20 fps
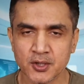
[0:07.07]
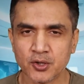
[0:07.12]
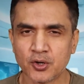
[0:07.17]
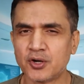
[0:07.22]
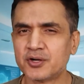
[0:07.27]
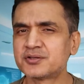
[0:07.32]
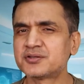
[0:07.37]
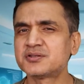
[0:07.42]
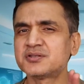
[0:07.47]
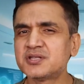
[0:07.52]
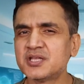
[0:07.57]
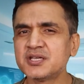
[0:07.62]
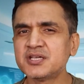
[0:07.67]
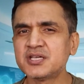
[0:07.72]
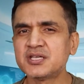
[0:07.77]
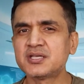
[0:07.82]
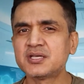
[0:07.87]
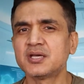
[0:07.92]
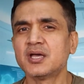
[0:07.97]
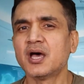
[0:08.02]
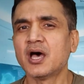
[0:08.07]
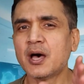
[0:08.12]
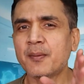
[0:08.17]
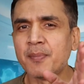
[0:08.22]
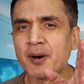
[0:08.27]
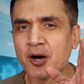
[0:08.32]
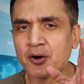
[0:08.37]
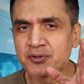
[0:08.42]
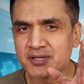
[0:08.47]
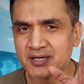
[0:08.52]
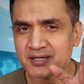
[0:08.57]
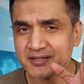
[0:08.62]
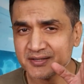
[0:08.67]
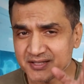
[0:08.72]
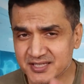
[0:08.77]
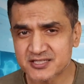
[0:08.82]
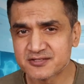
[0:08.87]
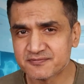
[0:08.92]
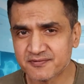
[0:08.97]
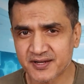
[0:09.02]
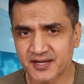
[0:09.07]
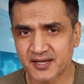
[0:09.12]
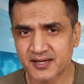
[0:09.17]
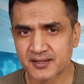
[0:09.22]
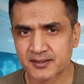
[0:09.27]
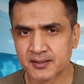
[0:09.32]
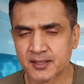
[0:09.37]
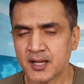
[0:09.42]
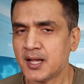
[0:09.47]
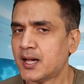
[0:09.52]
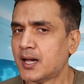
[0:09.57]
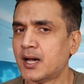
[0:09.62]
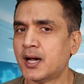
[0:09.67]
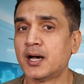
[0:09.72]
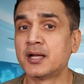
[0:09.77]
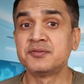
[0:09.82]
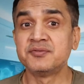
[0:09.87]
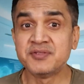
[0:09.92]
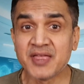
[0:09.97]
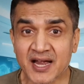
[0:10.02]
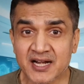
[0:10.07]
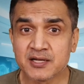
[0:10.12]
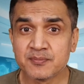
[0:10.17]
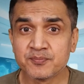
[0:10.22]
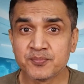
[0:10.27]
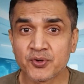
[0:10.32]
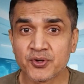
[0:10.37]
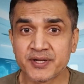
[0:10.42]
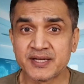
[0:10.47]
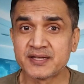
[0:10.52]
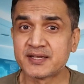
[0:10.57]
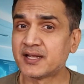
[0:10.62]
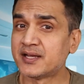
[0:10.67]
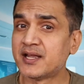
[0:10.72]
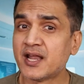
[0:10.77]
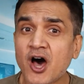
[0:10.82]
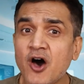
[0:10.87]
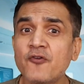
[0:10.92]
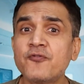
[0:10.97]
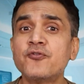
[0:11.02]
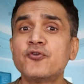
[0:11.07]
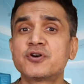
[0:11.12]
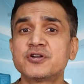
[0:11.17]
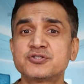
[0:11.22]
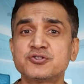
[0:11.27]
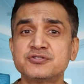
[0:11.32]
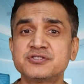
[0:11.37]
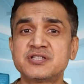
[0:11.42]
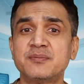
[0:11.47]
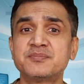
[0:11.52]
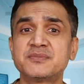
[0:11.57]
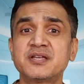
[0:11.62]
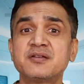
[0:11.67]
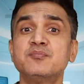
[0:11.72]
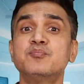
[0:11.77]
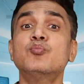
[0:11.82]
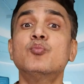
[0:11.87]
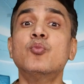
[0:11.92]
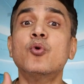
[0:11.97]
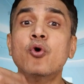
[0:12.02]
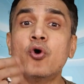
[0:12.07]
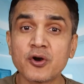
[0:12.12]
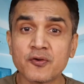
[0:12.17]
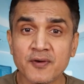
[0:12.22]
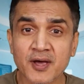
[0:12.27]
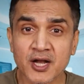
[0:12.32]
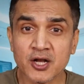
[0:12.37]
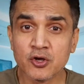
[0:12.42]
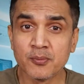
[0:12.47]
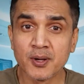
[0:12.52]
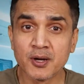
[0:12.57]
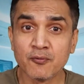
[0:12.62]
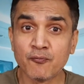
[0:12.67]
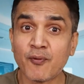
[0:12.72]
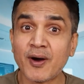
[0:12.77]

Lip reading: Or think about it this way. That employee can now focus on something more valuable